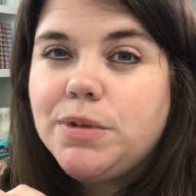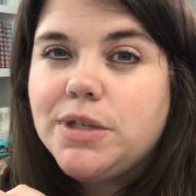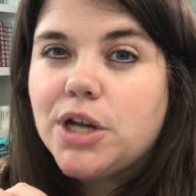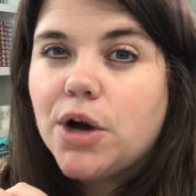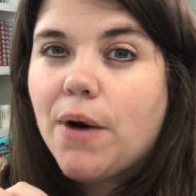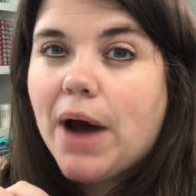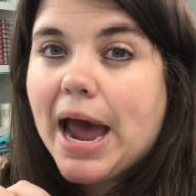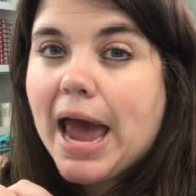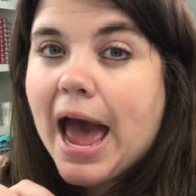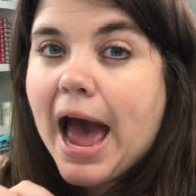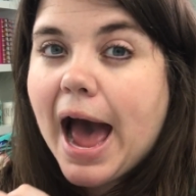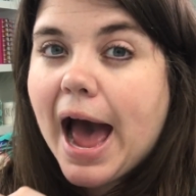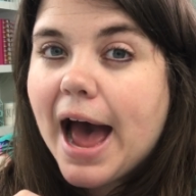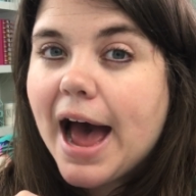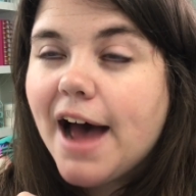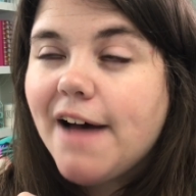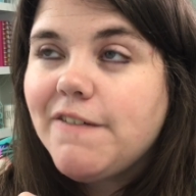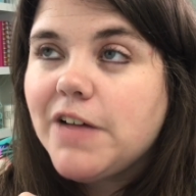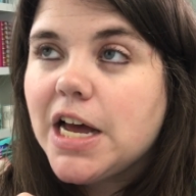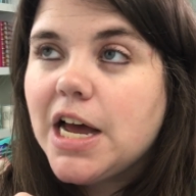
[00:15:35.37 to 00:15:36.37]
So I
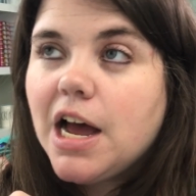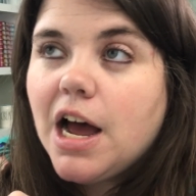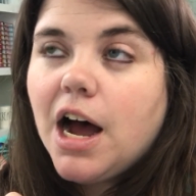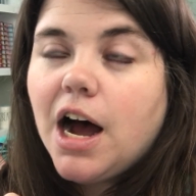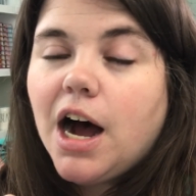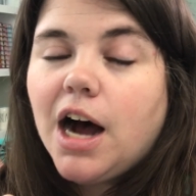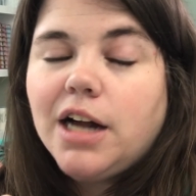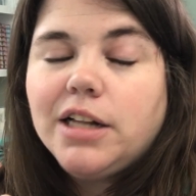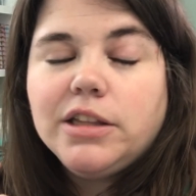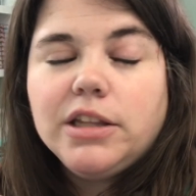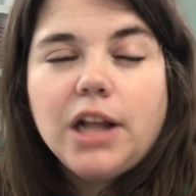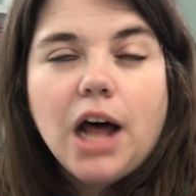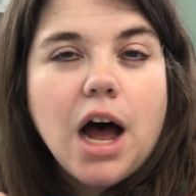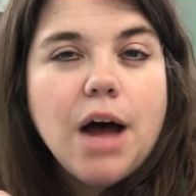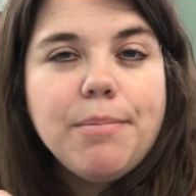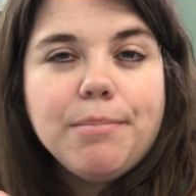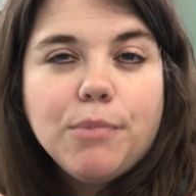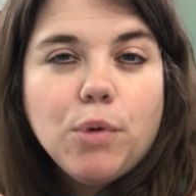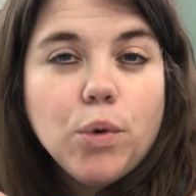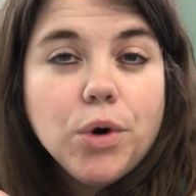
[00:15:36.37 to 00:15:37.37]
have a
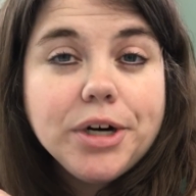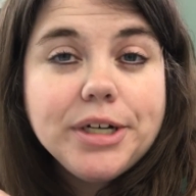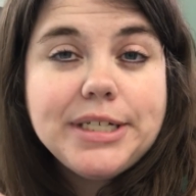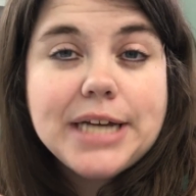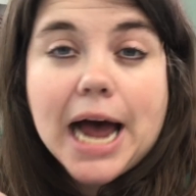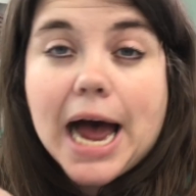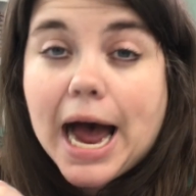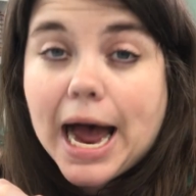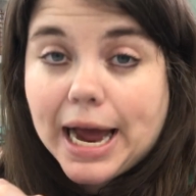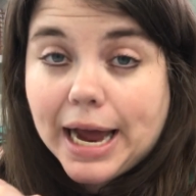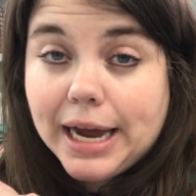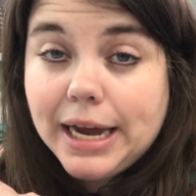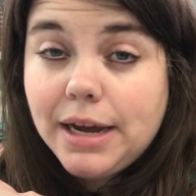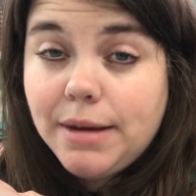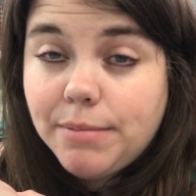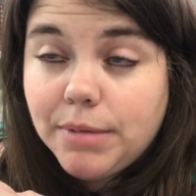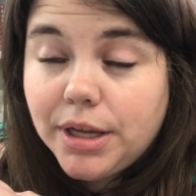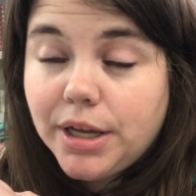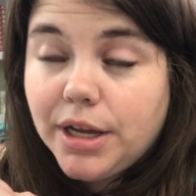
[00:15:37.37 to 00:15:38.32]
lot more time